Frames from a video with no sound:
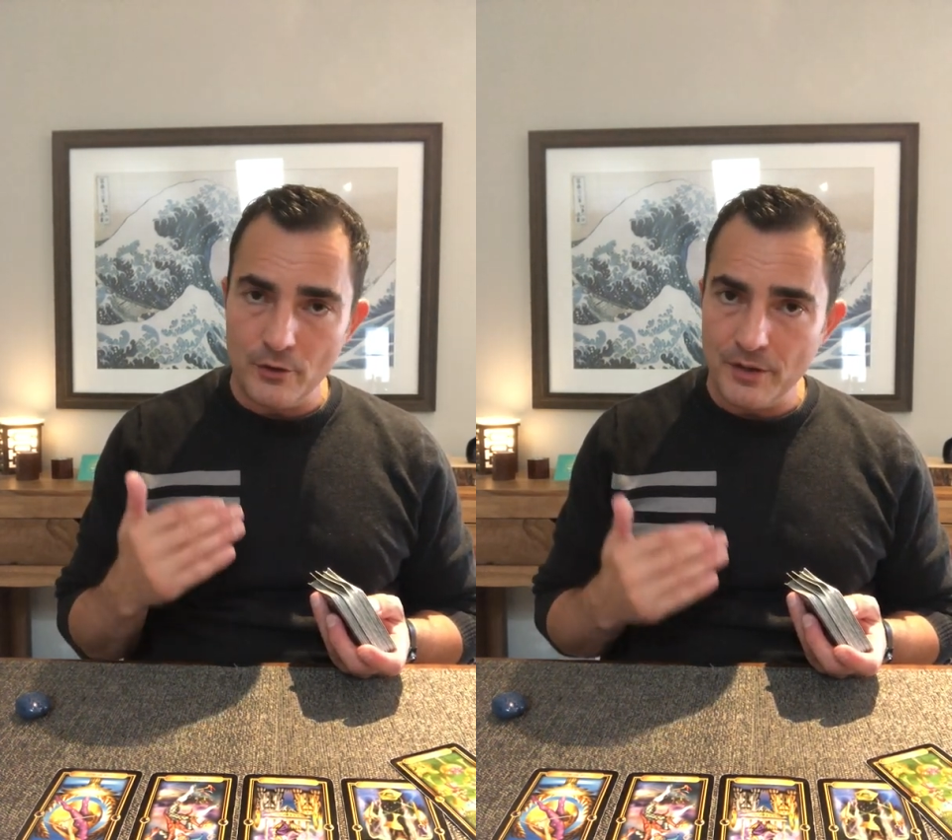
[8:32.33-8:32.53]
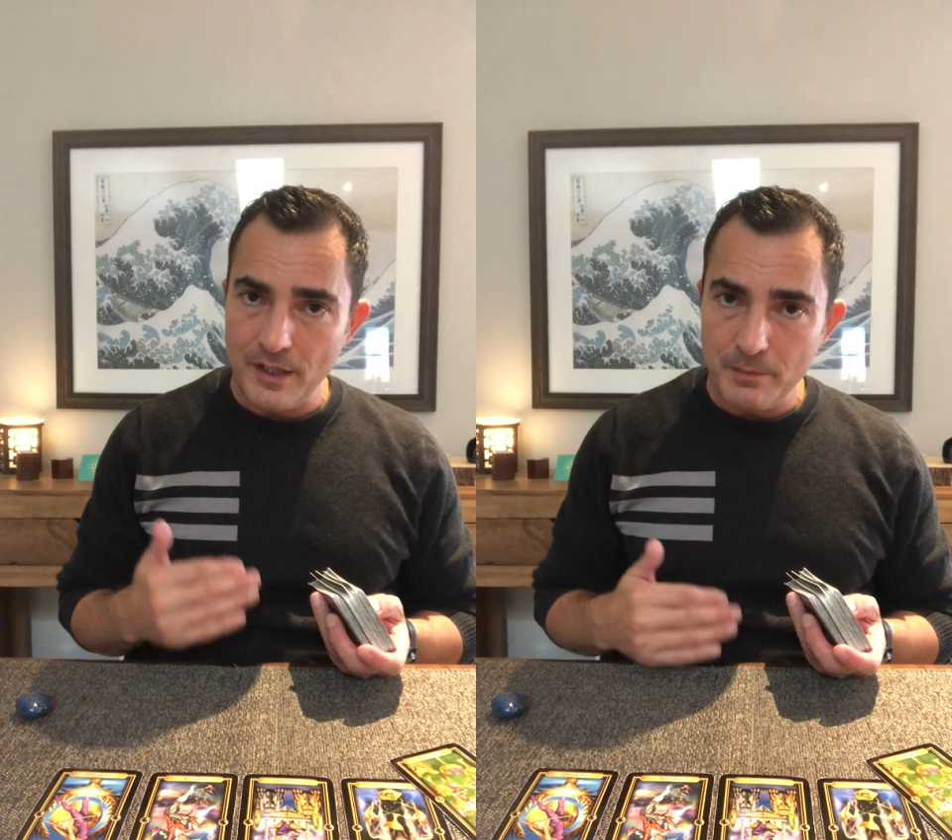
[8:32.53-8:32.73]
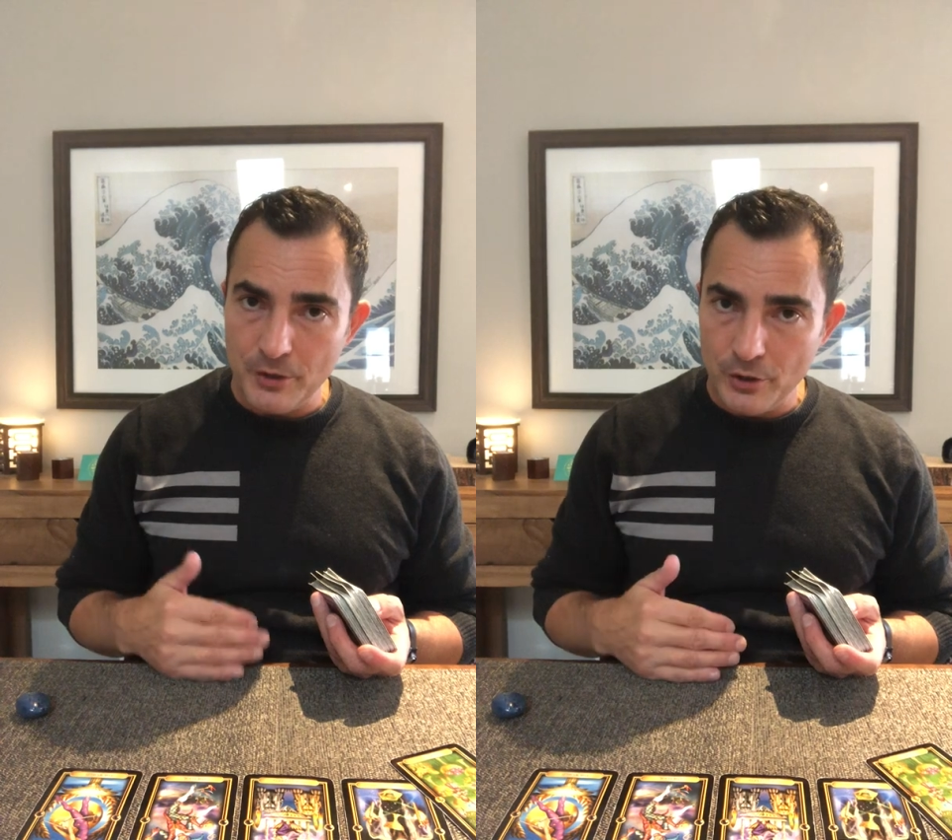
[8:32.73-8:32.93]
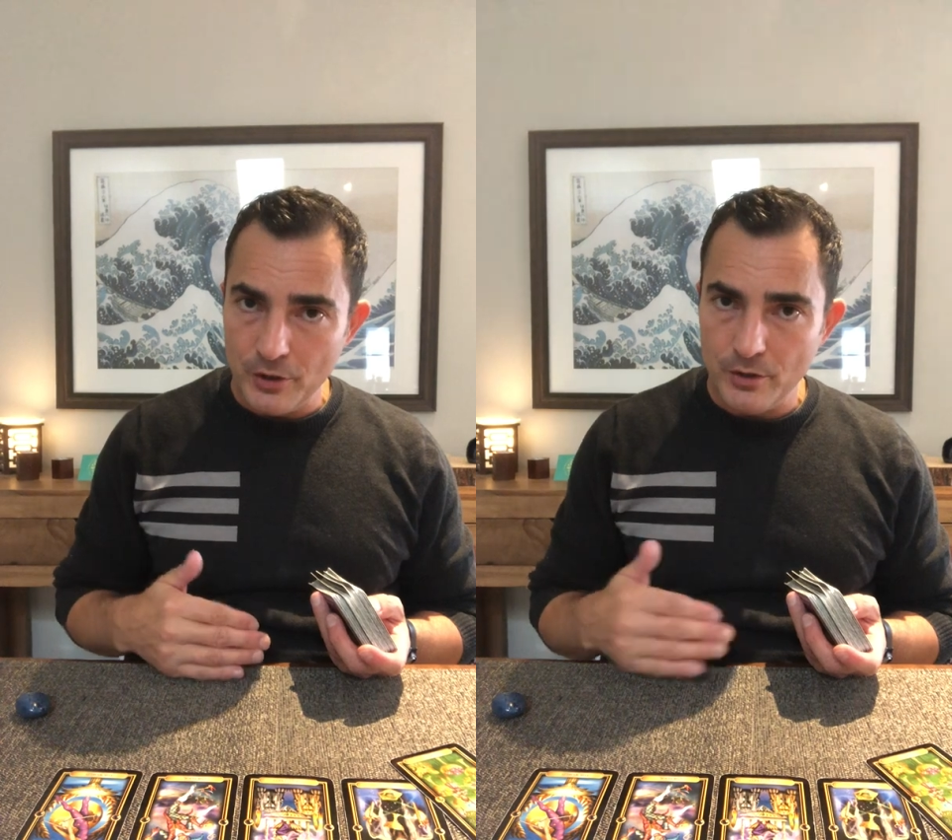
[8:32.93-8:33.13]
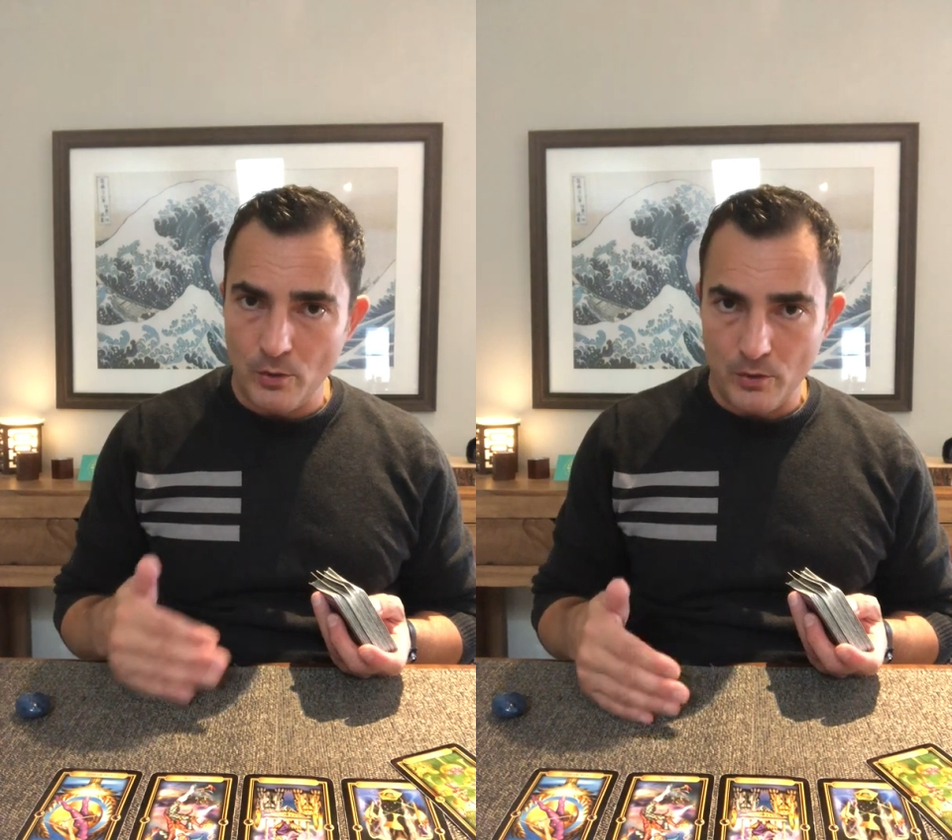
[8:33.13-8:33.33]
they be
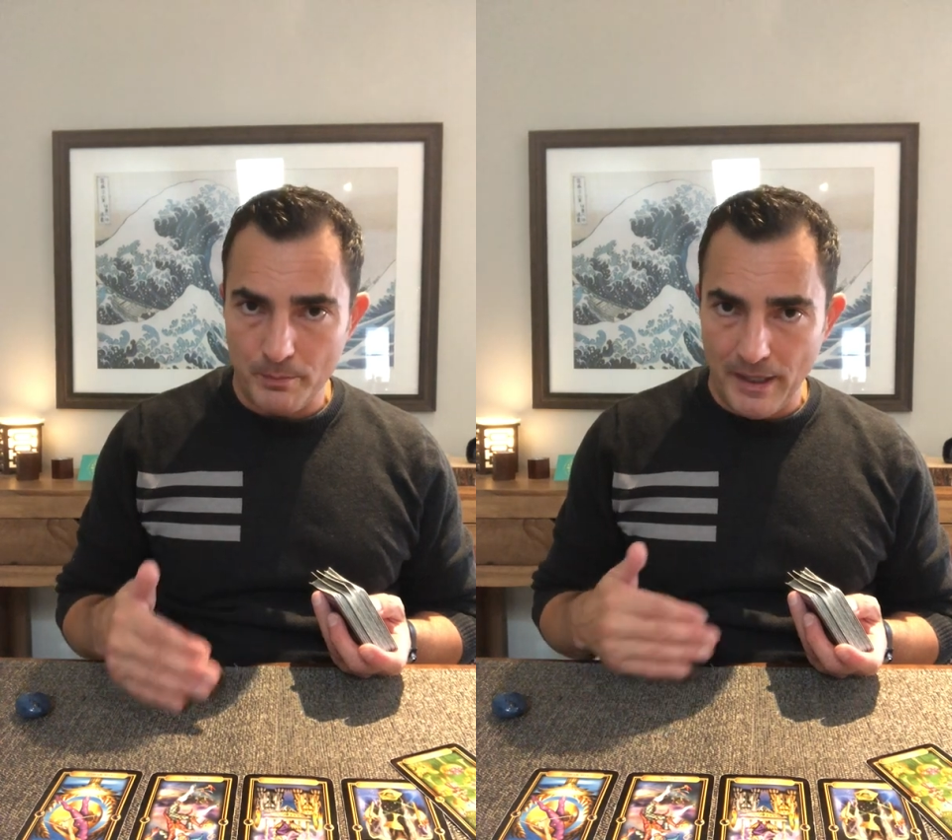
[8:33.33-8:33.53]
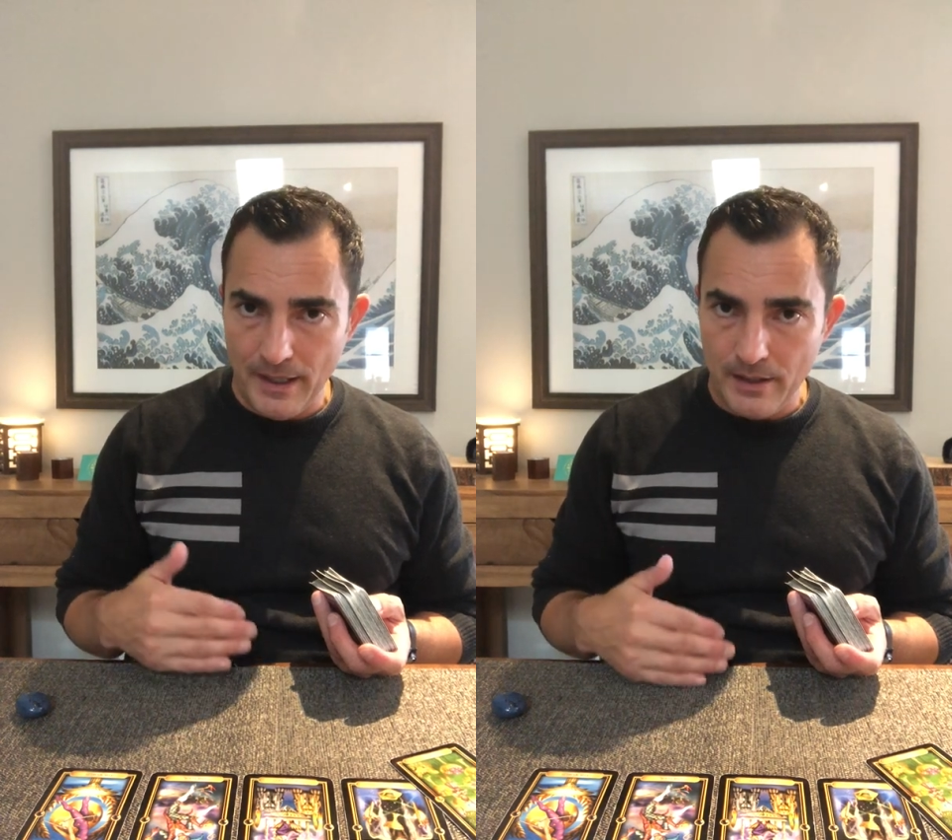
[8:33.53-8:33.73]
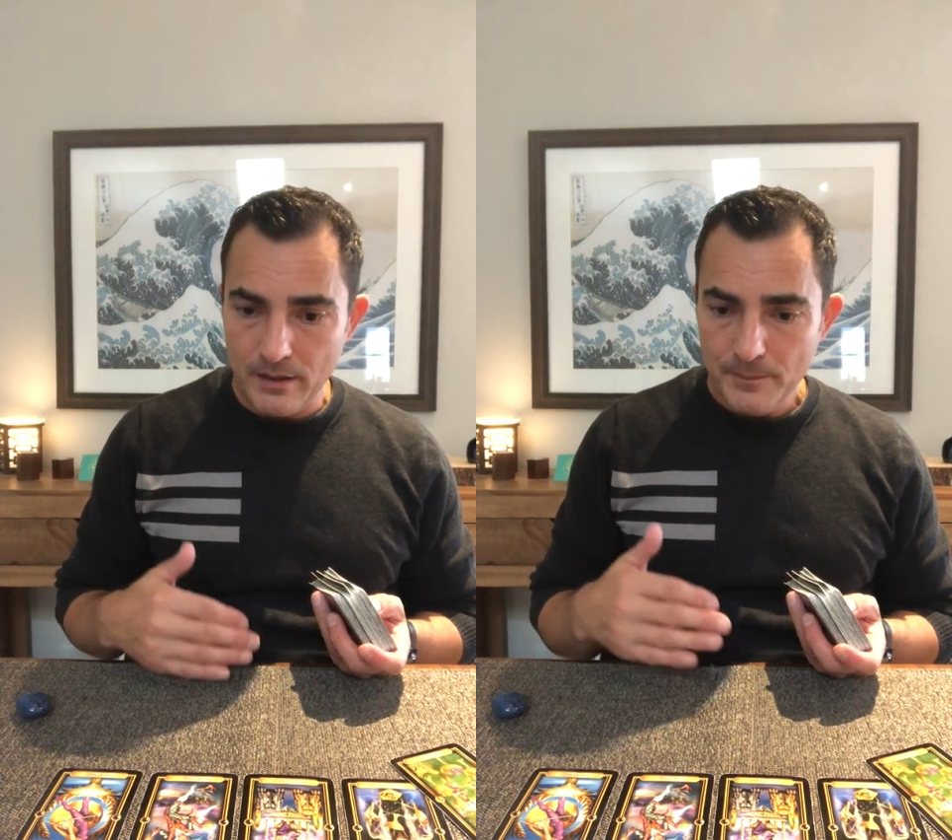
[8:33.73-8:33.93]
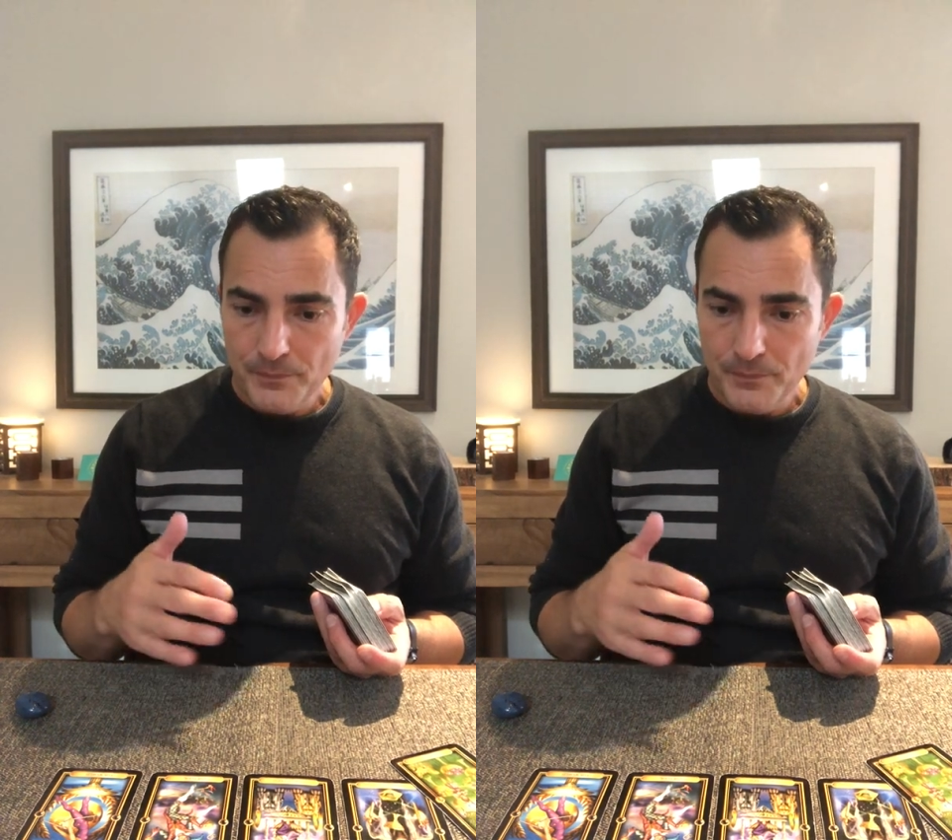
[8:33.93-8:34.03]
good or bad.